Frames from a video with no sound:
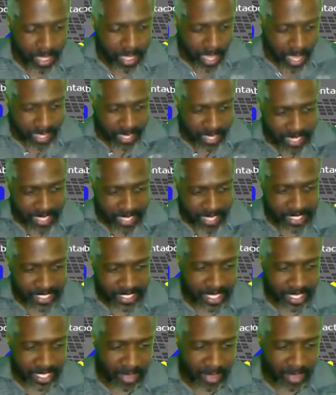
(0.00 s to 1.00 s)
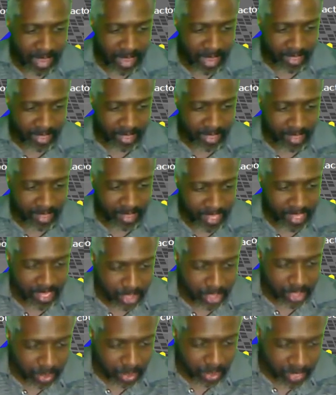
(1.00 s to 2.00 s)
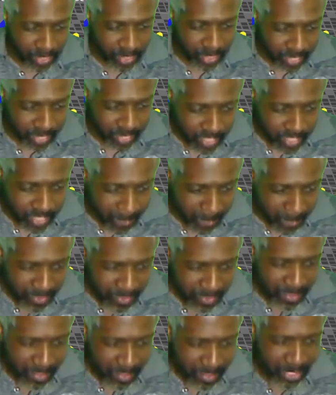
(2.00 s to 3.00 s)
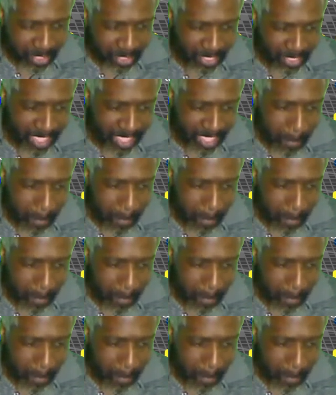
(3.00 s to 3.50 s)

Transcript: Nice to see you out there. Thanks for joining us, Mr. C.